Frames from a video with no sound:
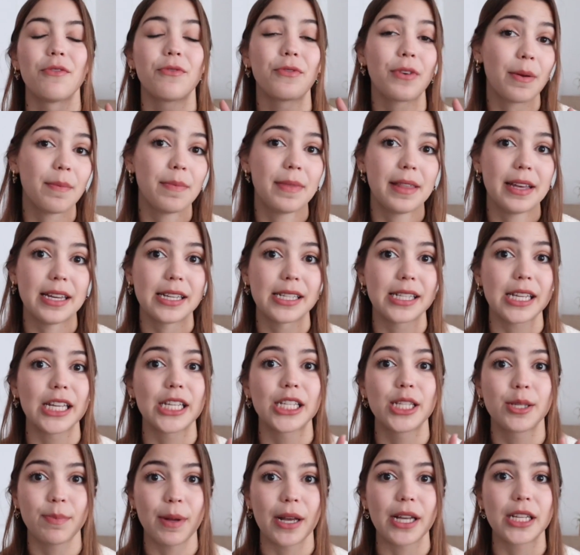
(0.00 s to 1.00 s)
from this
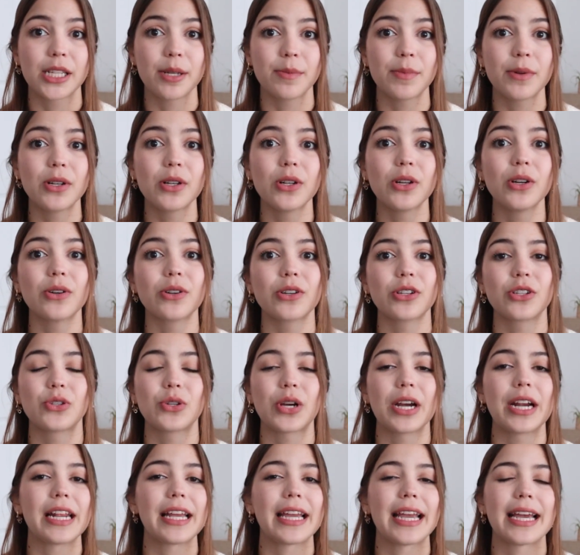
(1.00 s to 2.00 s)
as possible, or
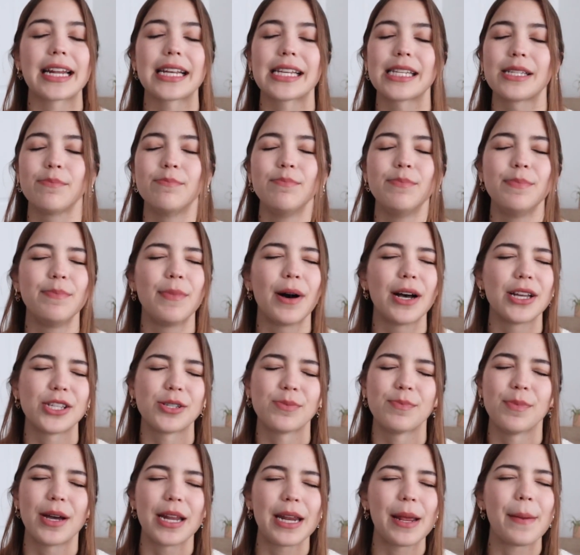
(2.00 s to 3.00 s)
try to get as
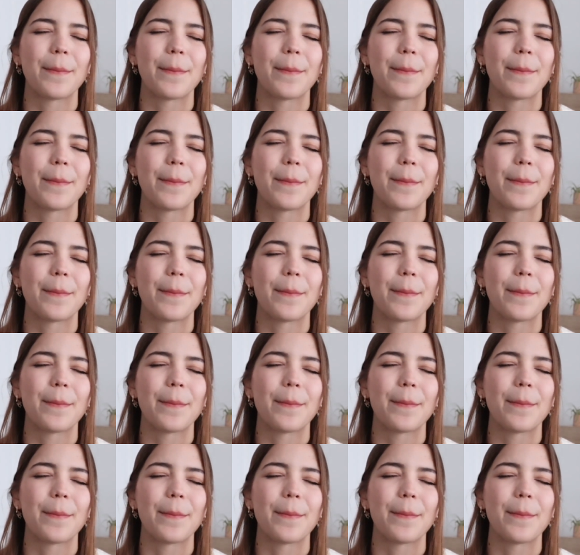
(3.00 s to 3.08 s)
much money